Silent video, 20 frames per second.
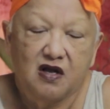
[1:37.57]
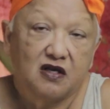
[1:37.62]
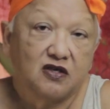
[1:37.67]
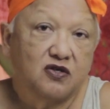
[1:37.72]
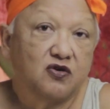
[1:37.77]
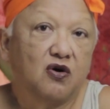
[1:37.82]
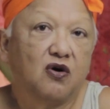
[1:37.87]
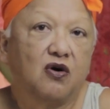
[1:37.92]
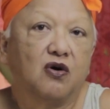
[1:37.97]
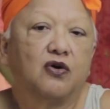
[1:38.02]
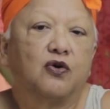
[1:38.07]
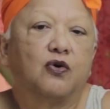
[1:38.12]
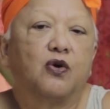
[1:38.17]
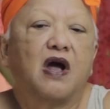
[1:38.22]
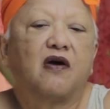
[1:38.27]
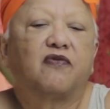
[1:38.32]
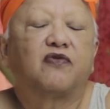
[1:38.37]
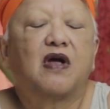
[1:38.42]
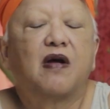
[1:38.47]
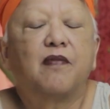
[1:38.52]
So you
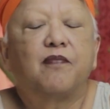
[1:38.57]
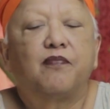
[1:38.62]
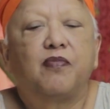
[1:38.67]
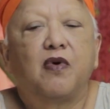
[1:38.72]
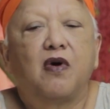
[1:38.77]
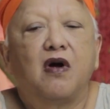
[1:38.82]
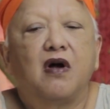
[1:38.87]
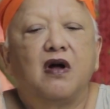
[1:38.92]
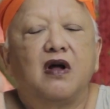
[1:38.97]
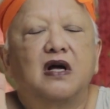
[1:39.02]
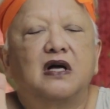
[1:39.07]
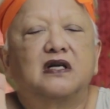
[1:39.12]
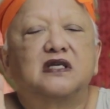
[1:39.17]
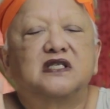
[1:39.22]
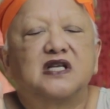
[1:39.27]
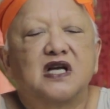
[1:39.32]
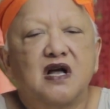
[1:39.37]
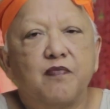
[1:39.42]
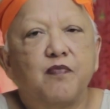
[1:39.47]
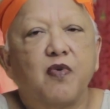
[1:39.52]
have to employ a
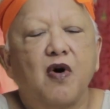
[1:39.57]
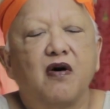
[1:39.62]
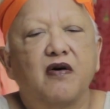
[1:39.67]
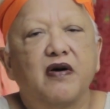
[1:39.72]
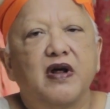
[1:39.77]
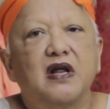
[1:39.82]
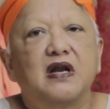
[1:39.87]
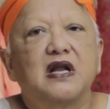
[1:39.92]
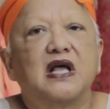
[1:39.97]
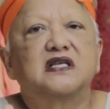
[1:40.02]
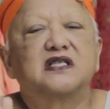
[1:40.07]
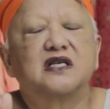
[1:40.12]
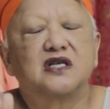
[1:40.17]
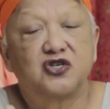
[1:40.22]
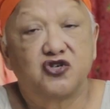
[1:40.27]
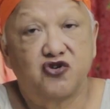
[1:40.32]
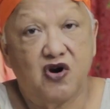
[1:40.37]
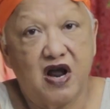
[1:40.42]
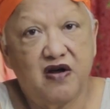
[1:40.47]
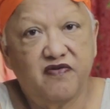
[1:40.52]
Singaporean as a
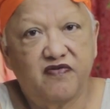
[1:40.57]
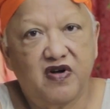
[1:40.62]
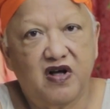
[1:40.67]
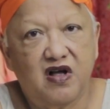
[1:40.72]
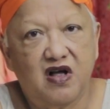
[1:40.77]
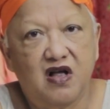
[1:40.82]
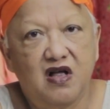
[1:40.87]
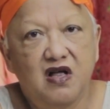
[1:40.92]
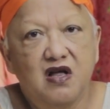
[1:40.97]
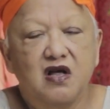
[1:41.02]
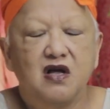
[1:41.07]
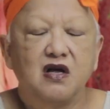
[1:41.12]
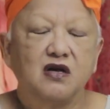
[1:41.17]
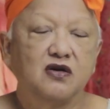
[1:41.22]
driver